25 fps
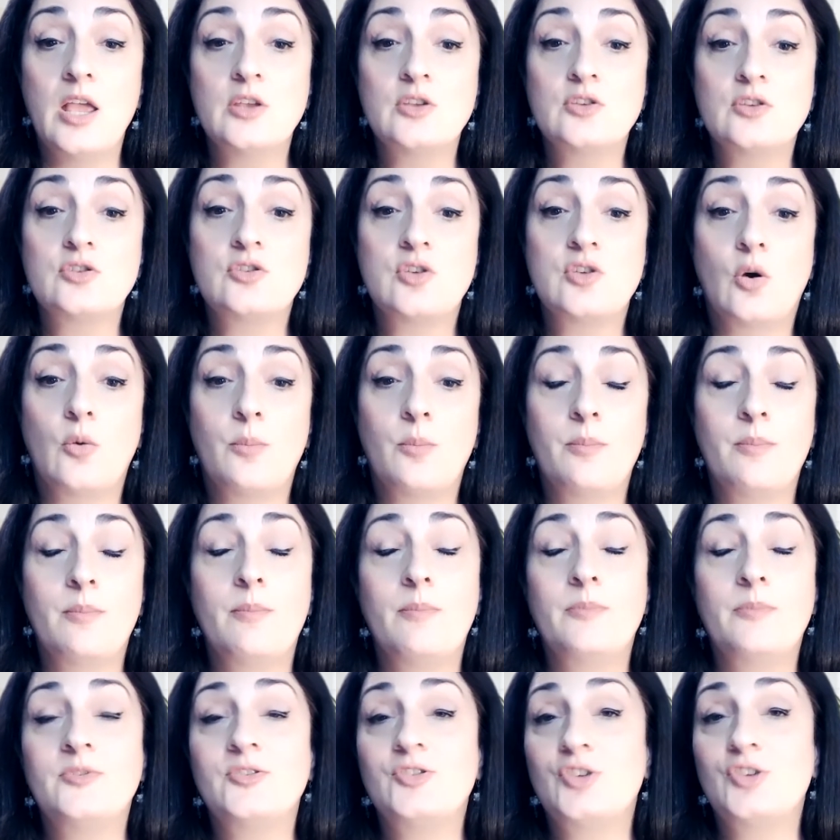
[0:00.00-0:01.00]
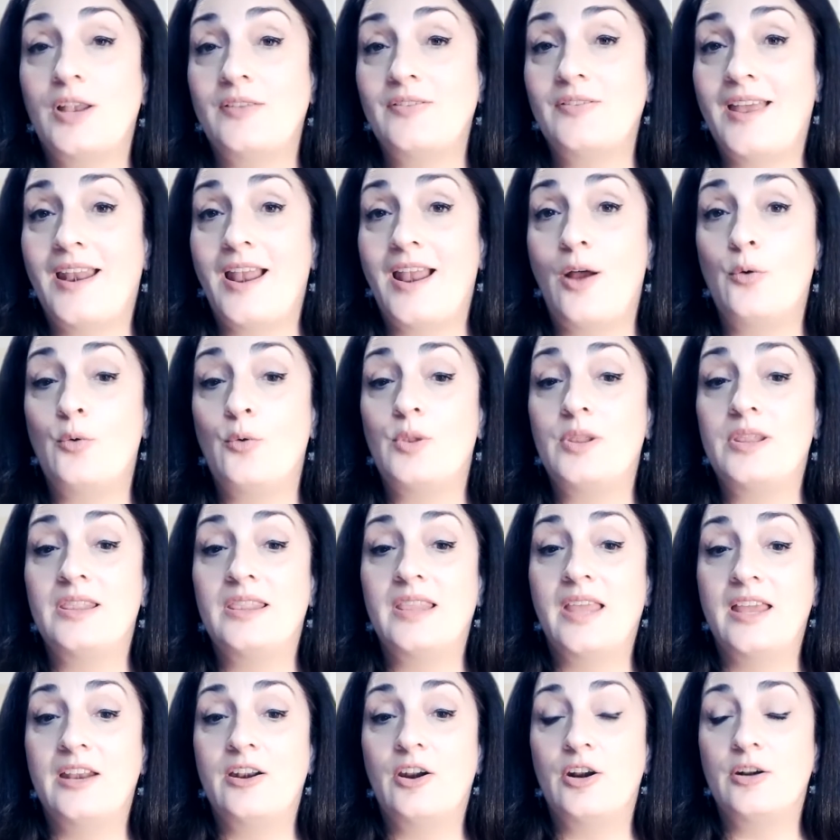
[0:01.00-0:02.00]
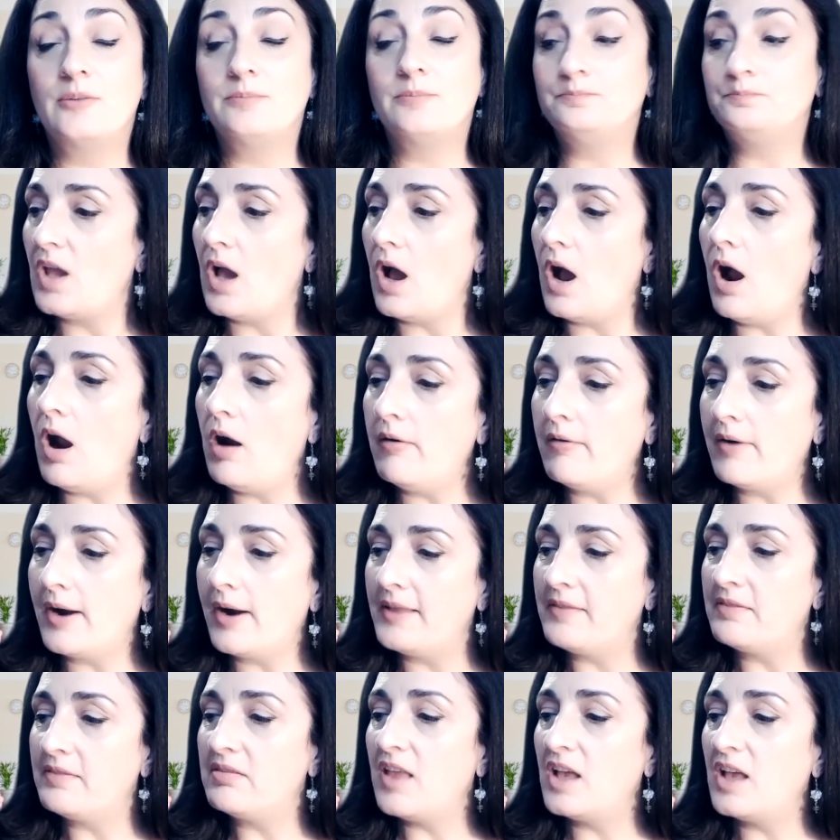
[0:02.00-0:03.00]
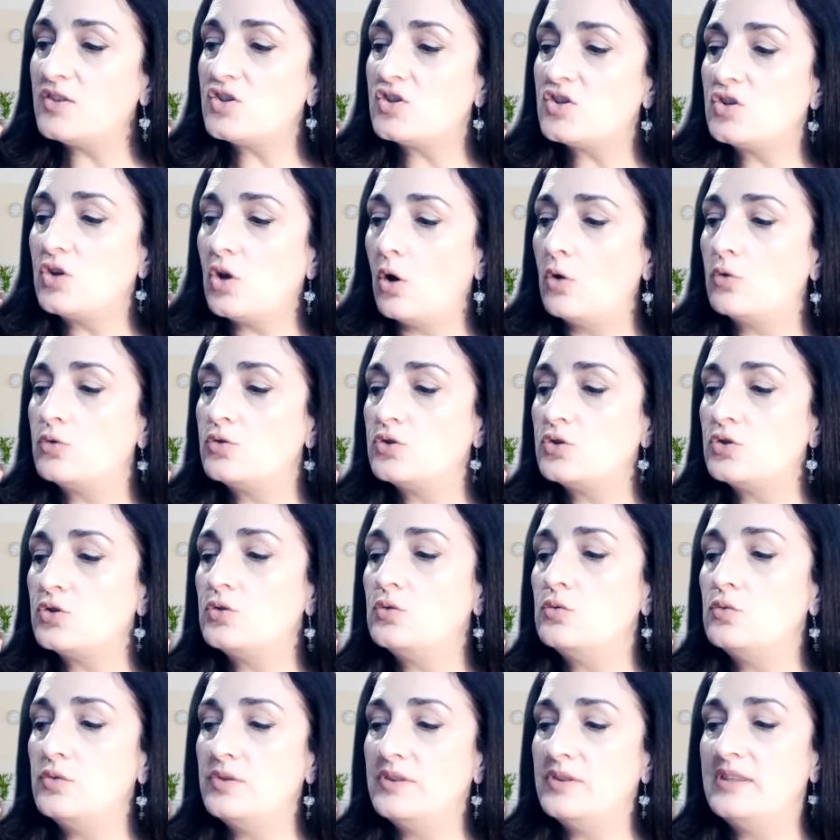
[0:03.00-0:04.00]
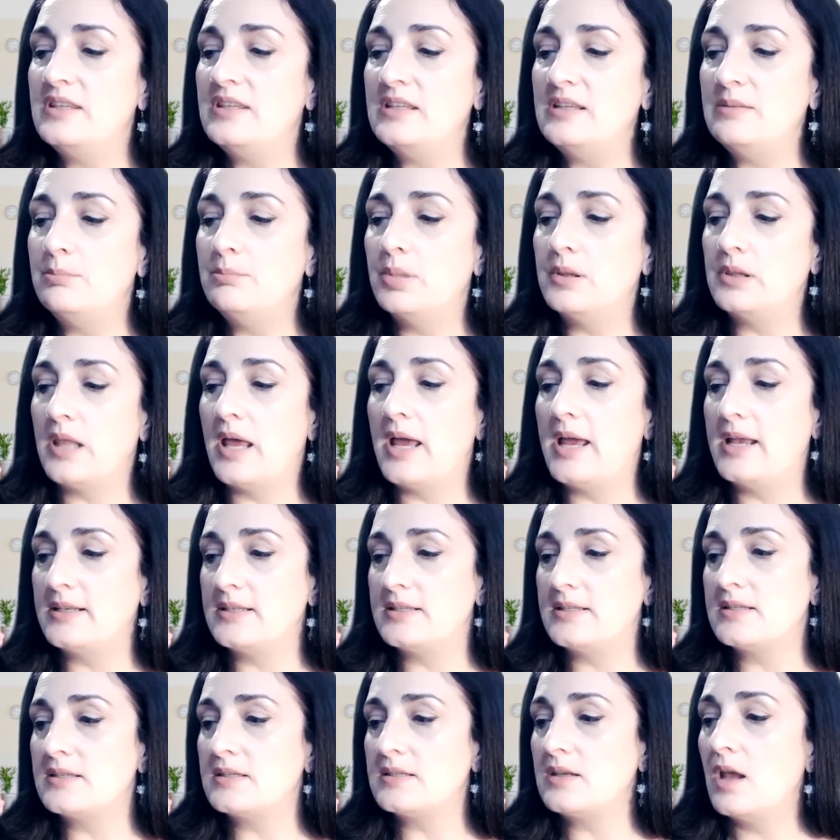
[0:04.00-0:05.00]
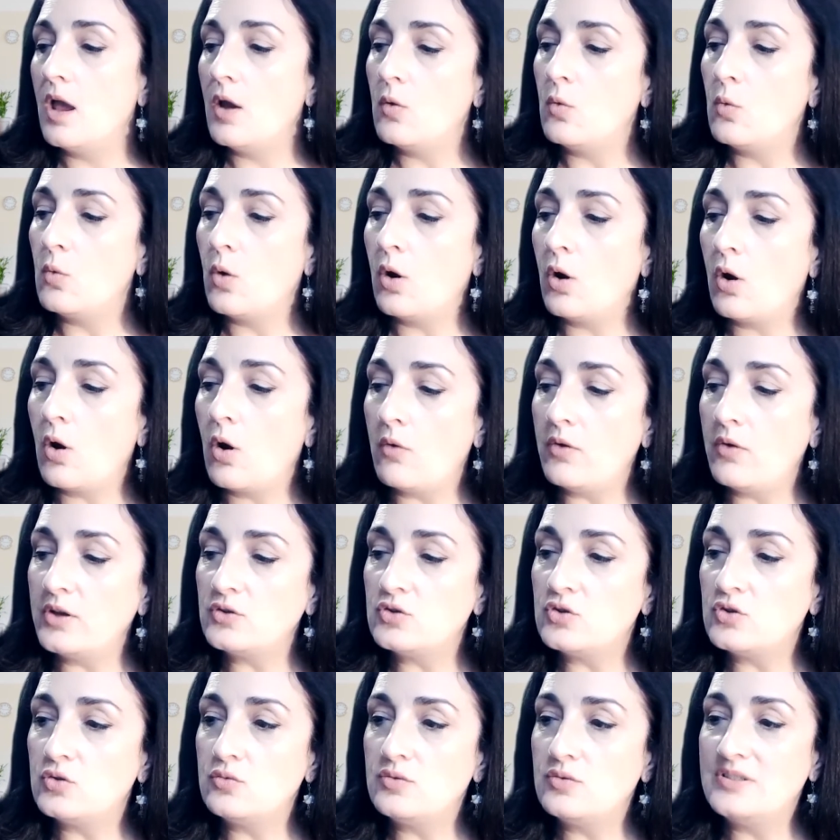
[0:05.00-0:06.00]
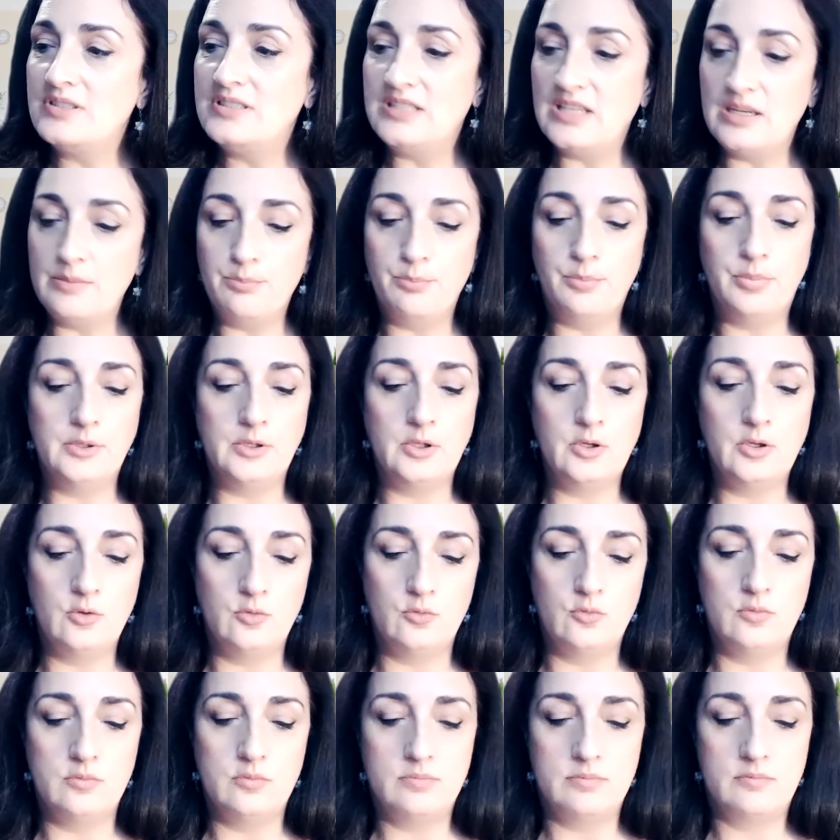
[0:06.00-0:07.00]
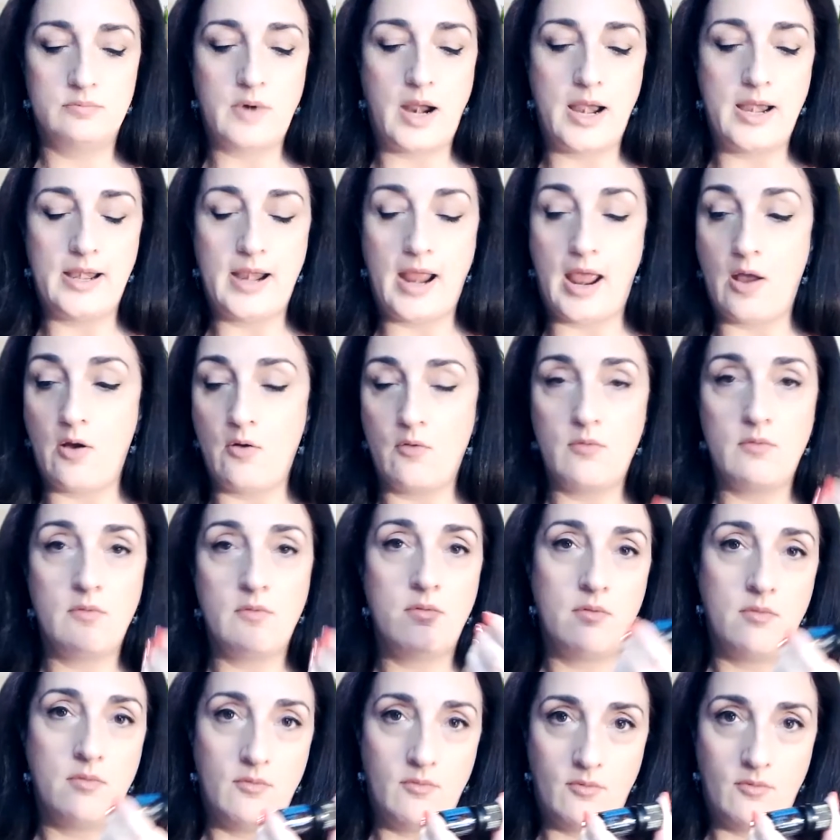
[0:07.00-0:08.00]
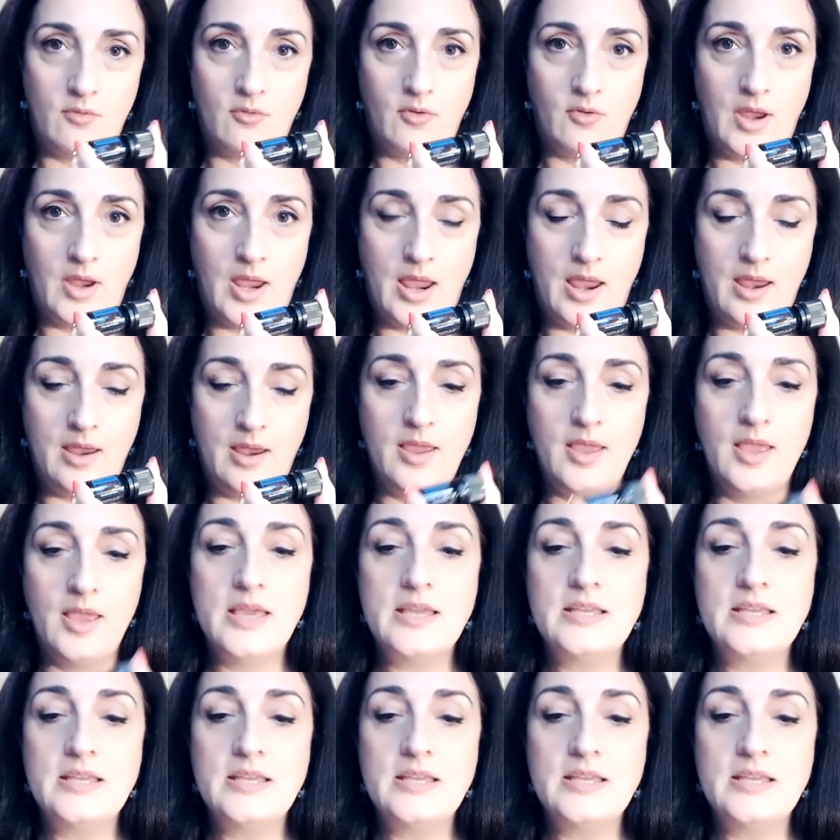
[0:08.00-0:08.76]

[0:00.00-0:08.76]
So check that out later. All right, let's go to the blends. We're going to Deep Blue right now, okay?